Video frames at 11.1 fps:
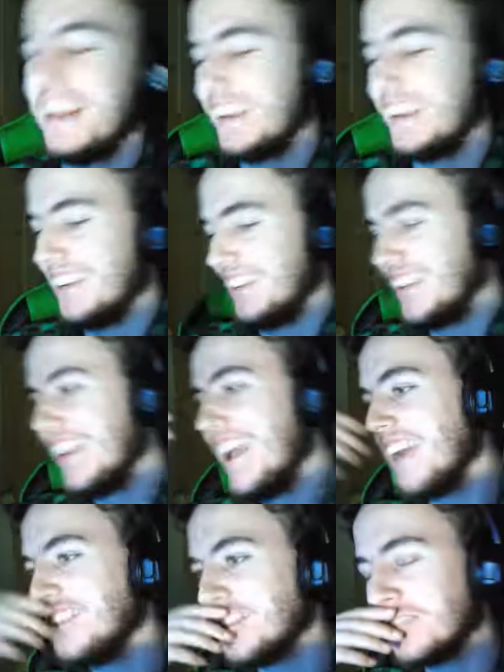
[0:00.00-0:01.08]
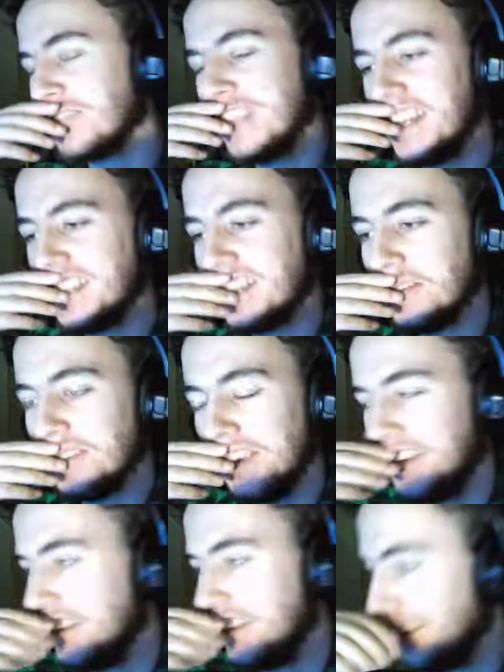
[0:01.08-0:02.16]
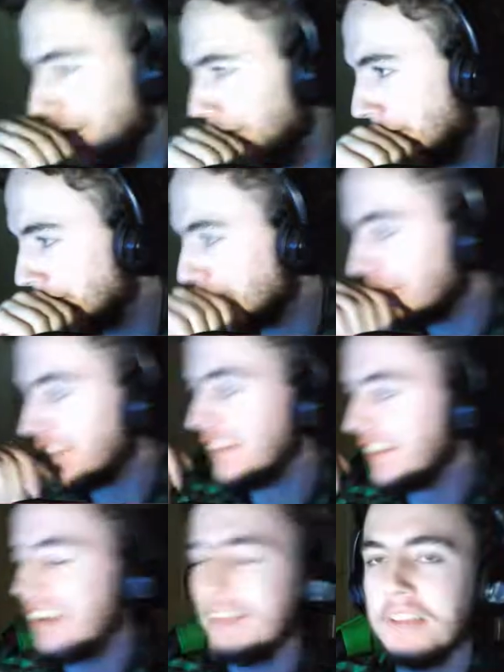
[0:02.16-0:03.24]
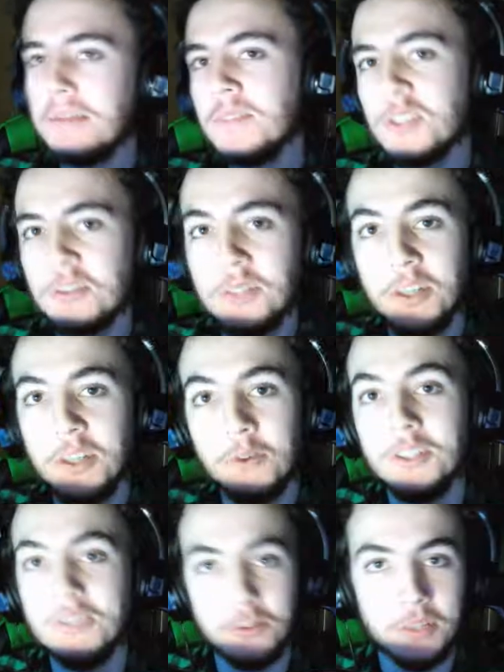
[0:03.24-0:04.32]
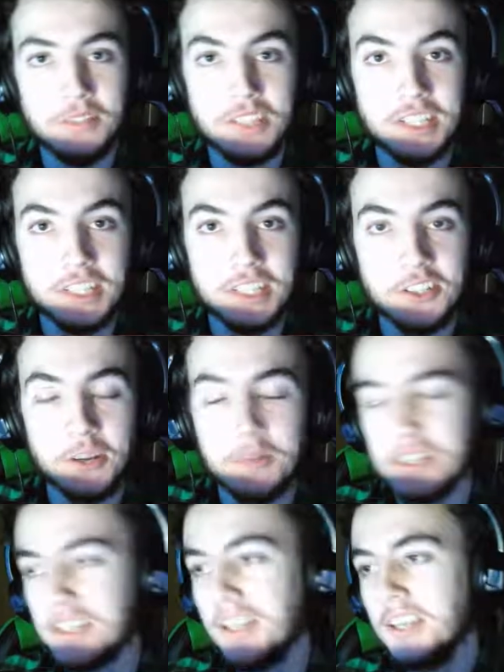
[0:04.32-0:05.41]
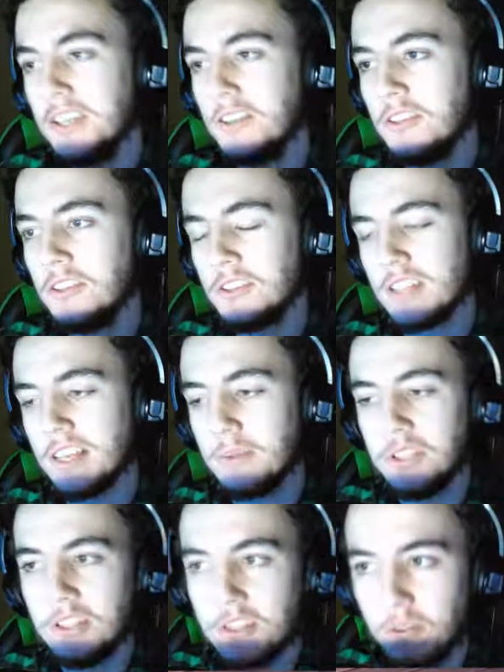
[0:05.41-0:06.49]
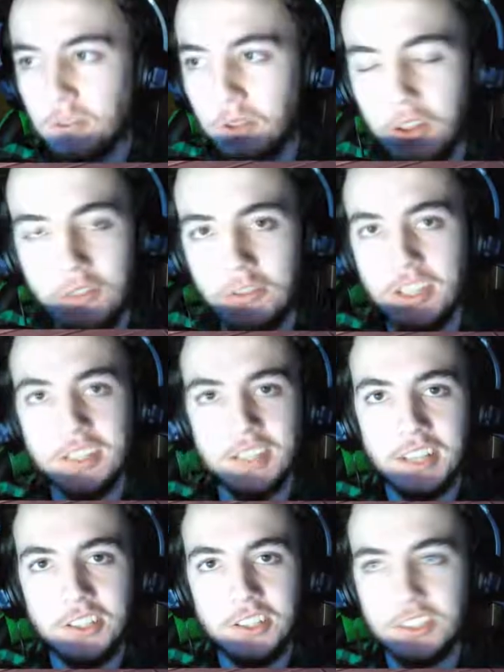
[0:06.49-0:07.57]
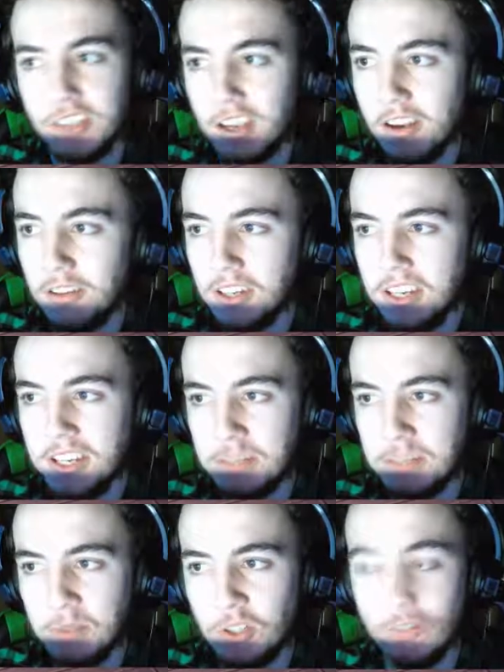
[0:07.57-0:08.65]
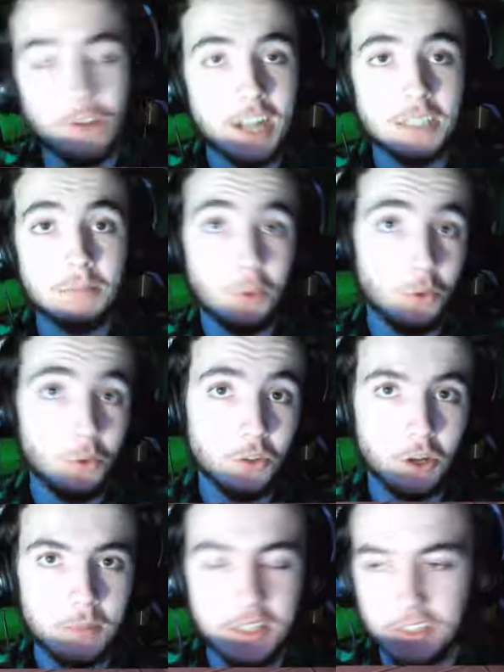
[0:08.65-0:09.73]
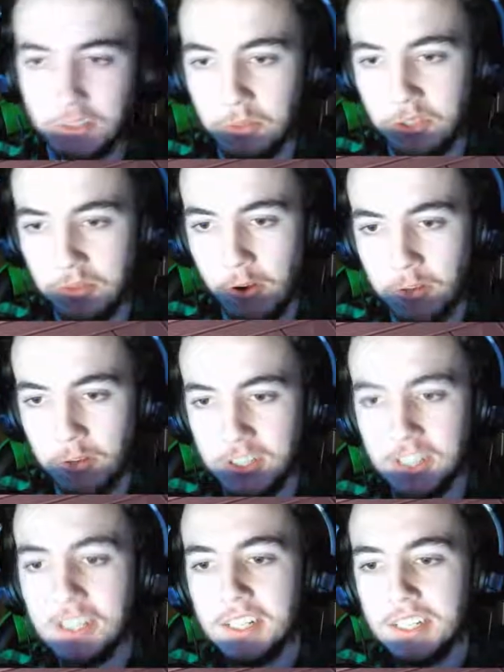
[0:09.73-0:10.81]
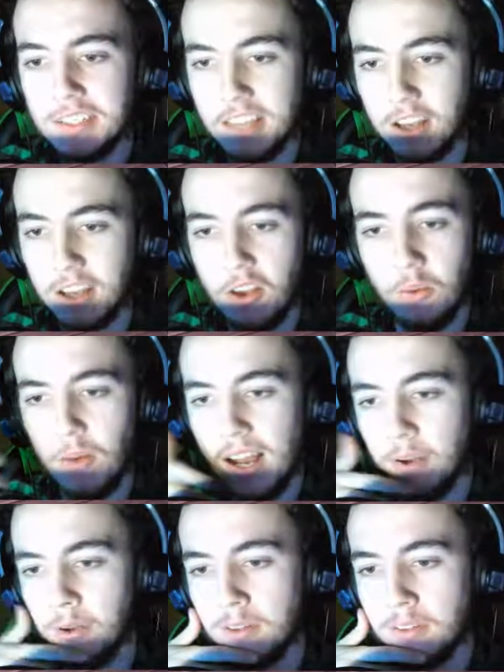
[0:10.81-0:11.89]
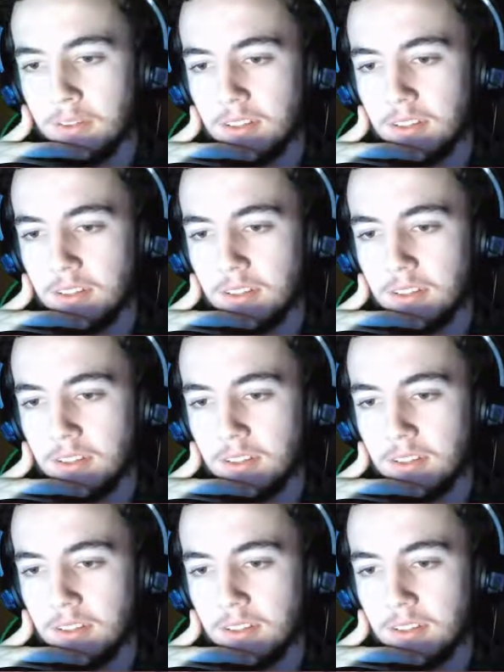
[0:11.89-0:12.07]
hang on. I just realised that... I'm assuming all of you will have seen these comments. You know those, like, when you're scrolling through the internet and you're just like, oh look, here's a bunch of random porn comments someone's wrote. And it's like, wow,